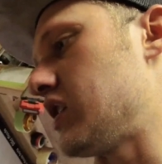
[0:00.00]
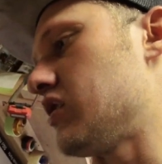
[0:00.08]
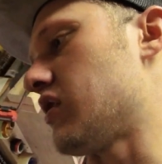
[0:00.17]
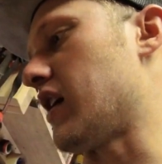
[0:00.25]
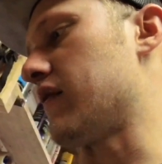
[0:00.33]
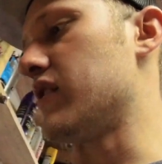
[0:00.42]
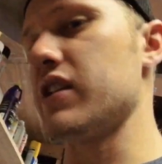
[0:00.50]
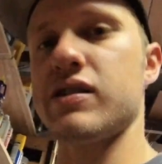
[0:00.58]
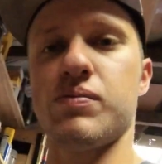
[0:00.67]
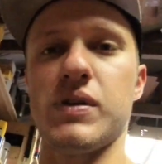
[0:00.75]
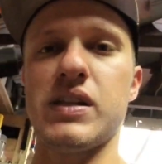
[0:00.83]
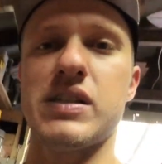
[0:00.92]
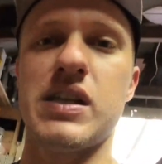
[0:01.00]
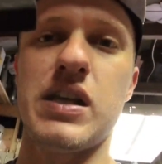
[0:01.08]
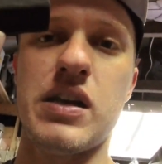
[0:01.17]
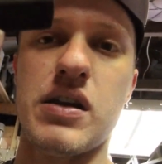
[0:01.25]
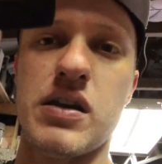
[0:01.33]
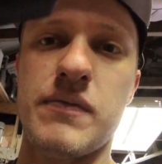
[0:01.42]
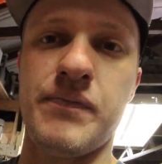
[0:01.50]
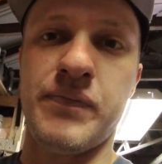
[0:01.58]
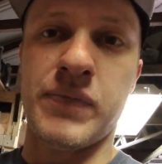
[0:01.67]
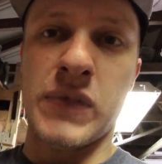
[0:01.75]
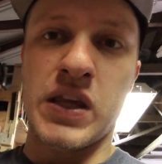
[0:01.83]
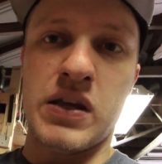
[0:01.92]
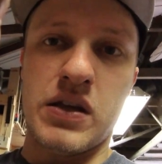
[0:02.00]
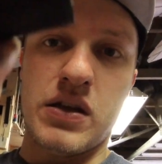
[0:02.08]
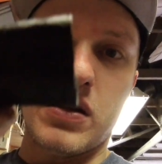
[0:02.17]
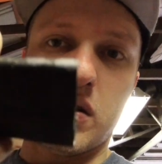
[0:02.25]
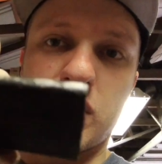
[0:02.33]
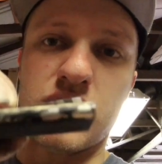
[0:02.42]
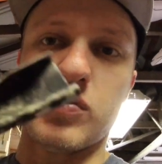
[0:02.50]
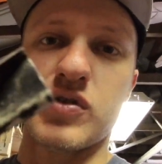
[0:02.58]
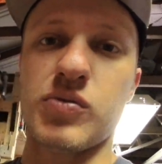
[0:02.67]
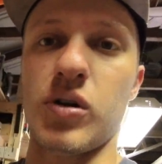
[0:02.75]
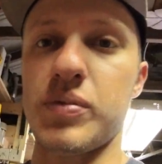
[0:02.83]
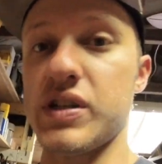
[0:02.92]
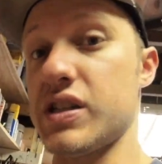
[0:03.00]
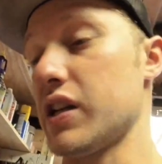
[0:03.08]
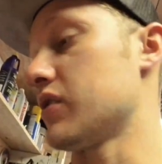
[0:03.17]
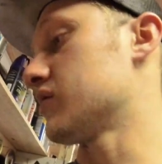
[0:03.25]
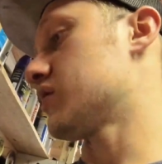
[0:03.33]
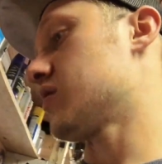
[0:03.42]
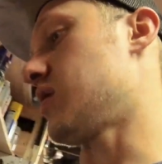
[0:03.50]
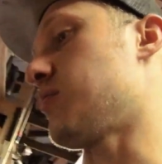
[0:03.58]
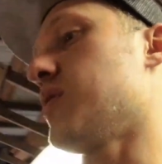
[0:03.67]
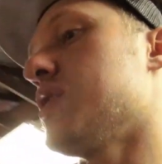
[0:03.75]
and then you have this piece here, the super small piece that goes, that